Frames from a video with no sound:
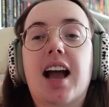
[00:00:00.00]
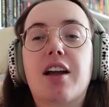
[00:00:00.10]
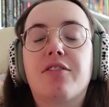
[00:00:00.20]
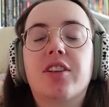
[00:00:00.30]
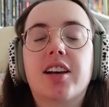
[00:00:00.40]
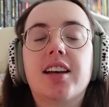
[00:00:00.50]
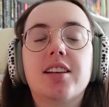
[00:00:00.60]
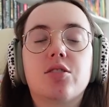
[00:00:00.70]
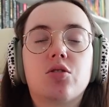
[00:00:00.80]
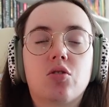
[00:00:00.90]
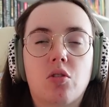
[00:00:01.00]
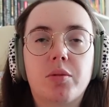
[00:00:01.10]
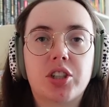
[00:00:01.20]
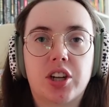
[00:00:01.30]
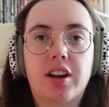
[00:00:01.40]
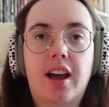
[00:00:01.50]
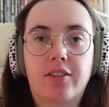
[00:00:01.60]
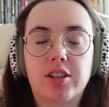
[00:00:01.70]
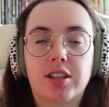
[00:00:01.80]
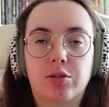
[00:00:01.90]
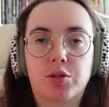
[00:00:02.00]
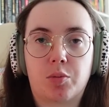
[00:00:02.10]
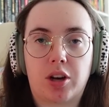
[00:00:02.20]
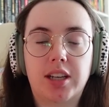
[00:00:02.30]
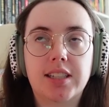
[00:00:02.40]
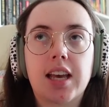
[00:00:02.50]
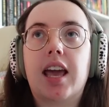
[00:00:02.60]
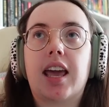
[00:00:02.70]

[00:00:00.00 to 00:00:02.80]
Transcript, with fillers: I feel like I get so much done every single sprint.